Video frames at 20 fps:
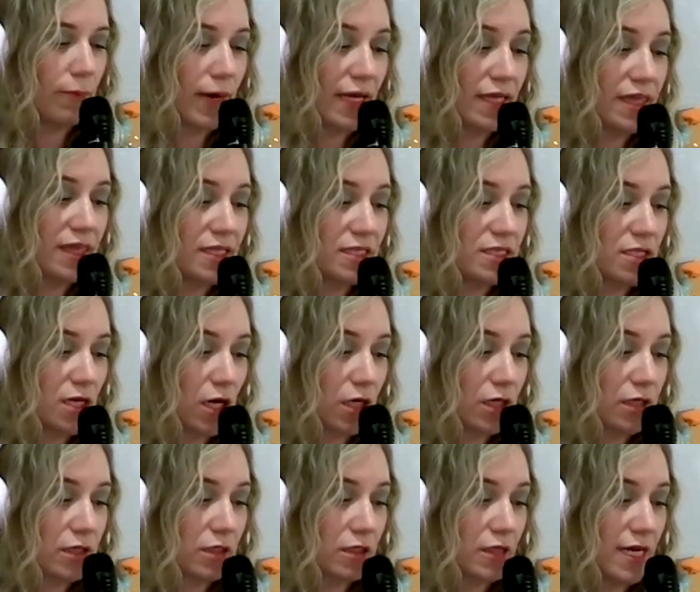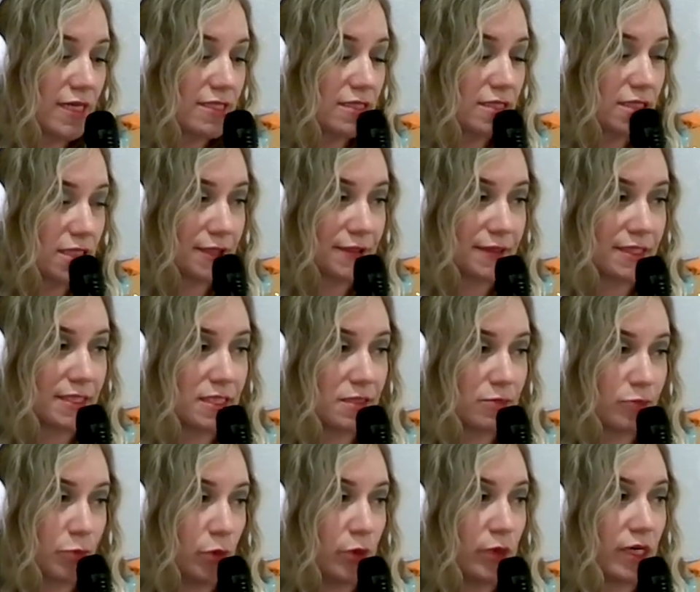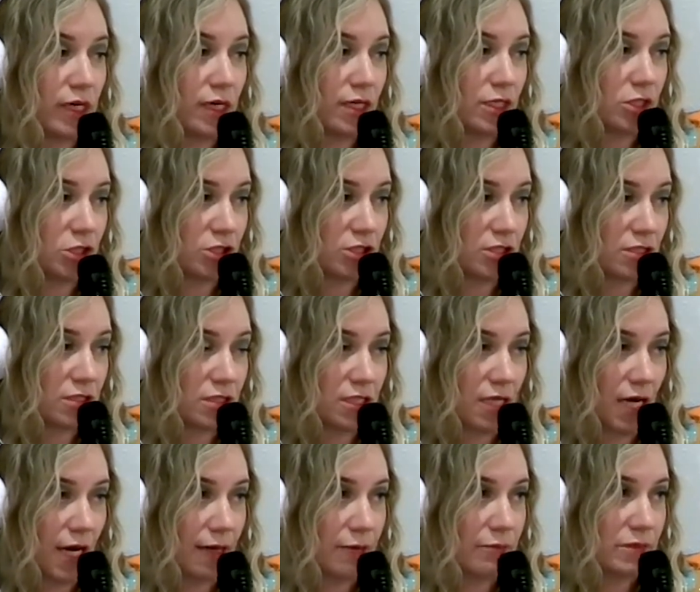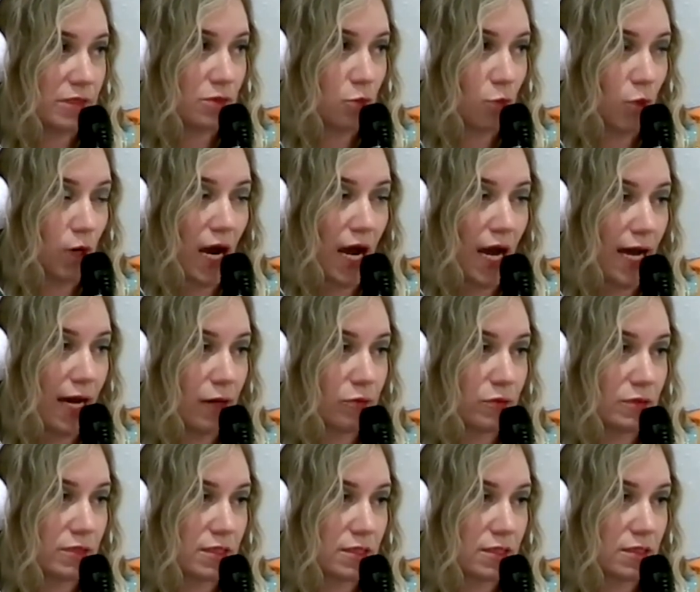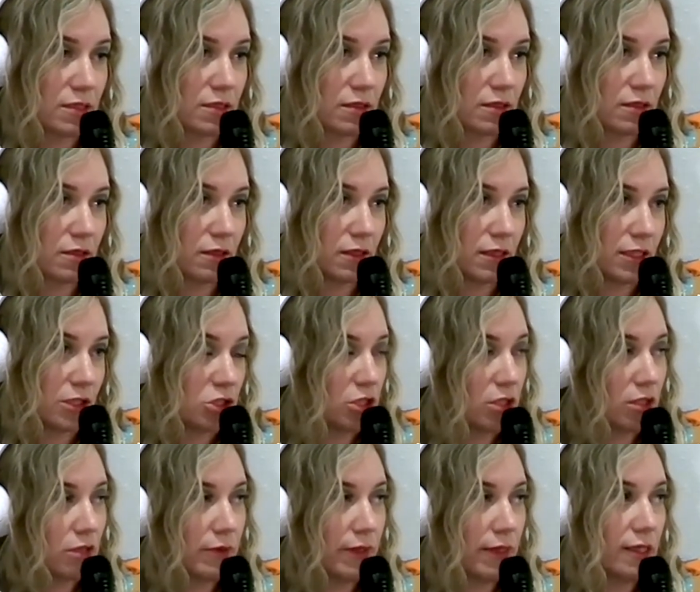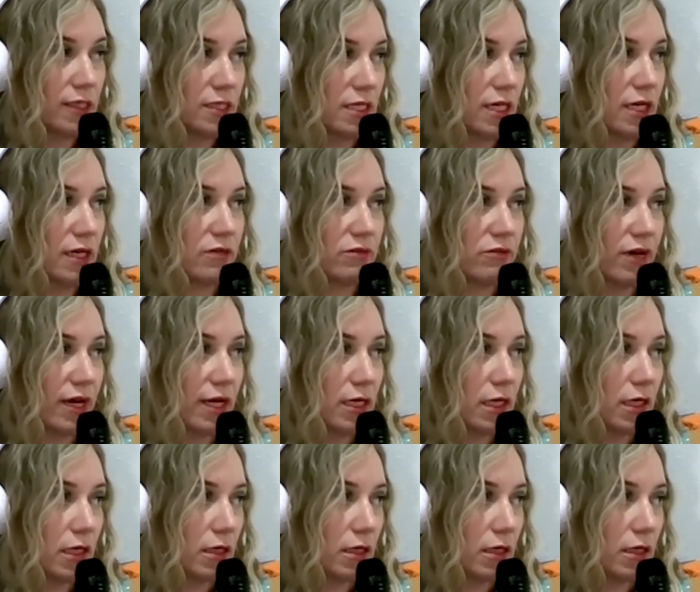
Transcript: my things aren't necessarily spooky. It's just times where I was legitimately terrified.